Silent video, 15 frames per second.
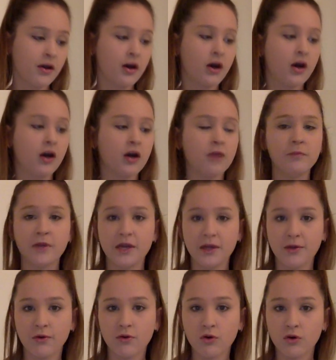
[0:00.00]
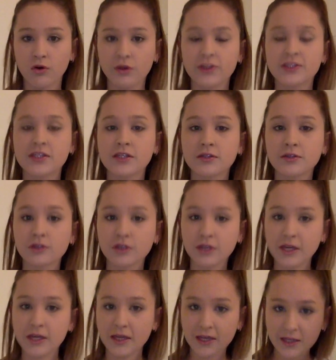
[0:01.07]
our main goal is to look
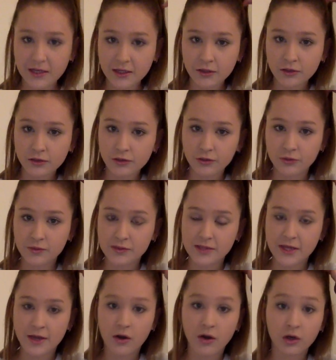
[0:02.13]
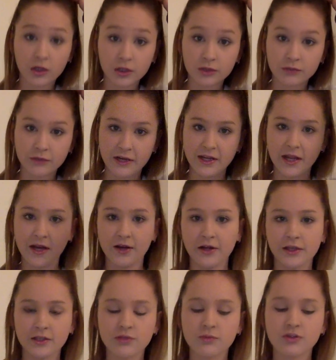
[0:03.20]
at hidden clues that aren't red
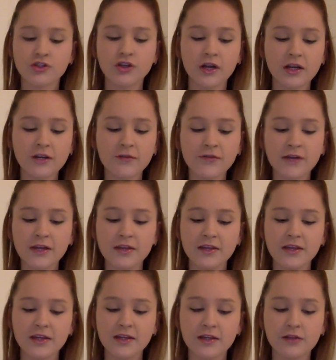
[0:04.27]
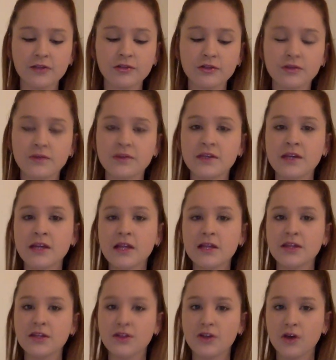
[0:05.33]
herrings. We're trying to find the hidden clues
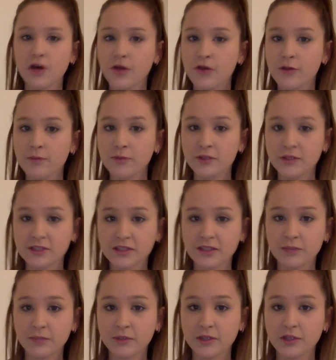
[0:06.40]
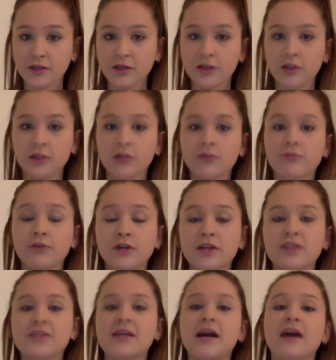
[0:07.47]
that the author puts in the book for us
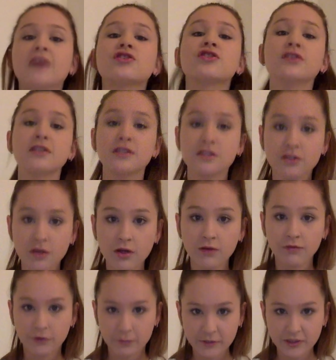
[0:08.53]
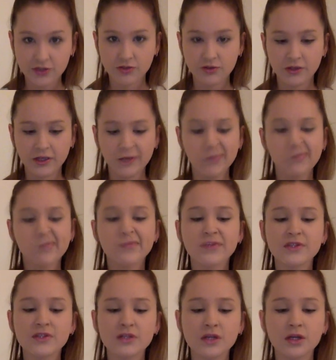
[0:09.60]
to actually solve the mystery.
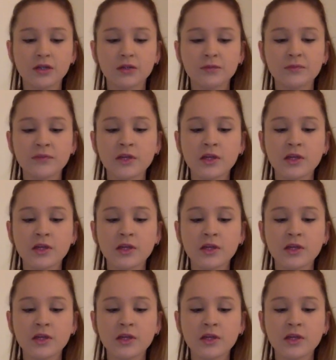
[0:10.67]
So,